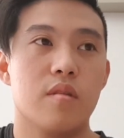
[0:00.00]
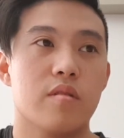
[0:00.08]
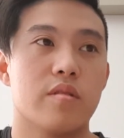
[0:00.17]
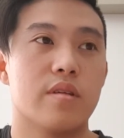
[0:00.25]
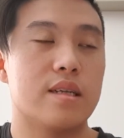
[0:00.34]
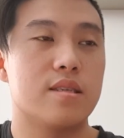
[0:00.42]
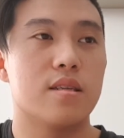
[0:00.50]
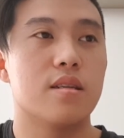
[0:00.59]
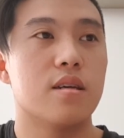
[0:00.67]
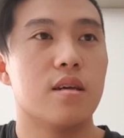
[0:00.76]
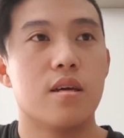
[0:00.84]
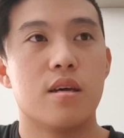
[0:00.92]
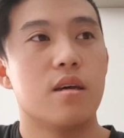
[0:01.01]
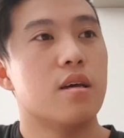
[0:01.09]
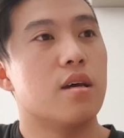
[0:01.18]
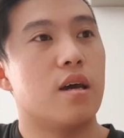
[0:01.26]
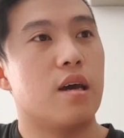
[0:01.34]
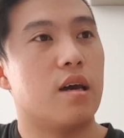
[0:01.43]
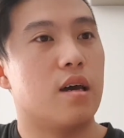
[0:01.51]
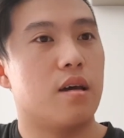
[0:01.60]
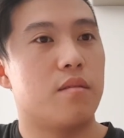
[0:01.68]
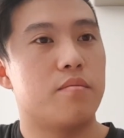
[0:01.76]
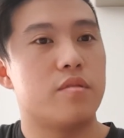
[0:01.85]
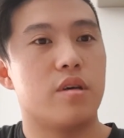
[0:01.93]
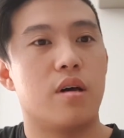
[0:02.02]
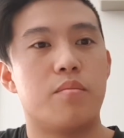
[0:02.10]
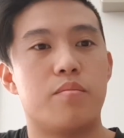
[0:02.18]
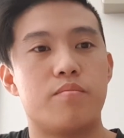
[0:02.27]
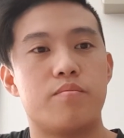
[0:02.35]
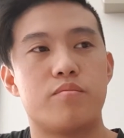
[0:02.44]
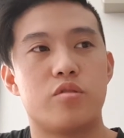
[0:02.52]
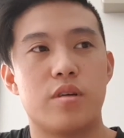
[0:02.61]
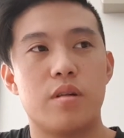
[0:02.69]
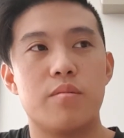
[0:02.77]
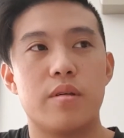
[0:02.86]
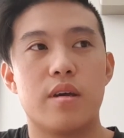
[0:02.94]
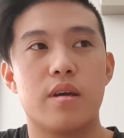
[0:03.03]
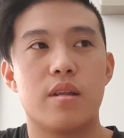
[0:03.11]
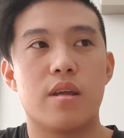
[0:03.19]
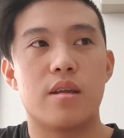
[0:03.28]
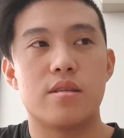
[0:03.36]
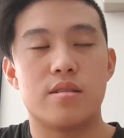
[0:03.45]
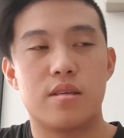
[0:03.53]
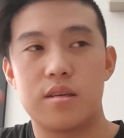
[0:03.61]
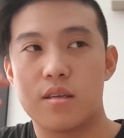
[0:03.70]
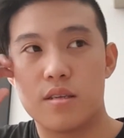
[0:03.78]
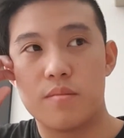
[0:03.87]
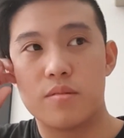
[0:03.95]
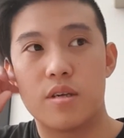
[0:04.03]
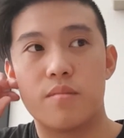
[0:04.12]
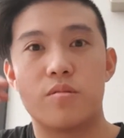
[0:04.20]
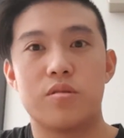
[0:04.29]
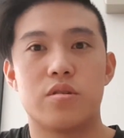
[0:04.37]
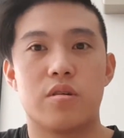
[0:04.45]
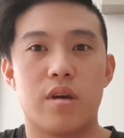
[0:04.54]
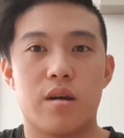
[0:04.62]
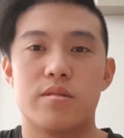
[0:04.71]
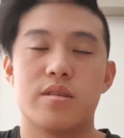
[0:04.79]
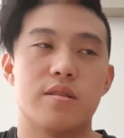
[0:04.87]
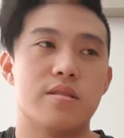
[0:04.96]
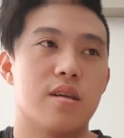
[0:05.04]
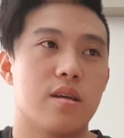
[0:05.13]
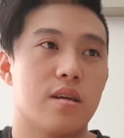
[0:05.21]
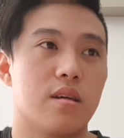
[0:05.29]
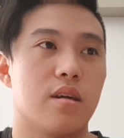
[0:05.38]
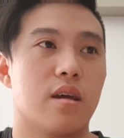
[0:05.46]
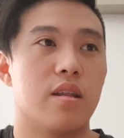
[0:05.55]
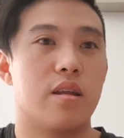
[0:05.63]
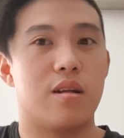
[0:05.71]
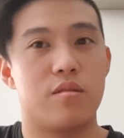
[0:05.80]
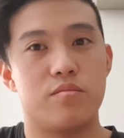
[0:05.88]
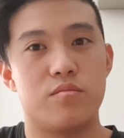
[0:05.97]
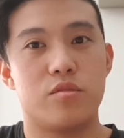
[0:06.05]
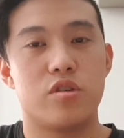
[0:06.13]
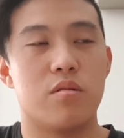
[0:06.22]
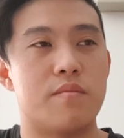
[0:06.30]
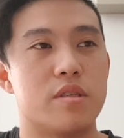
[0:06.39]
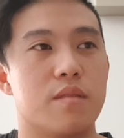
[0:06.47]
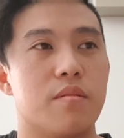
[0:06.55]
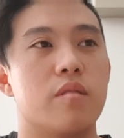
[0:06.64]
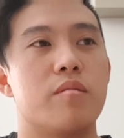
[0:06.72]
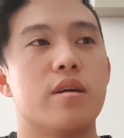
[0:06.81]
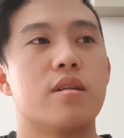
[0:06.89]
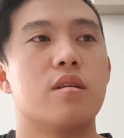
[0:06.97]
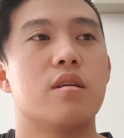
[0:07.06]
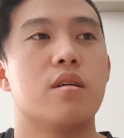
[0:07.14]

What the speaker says: So that's it. So I'll try to play it and sing at the same time to show you how it sounds like, and then I'll show one more time how to play it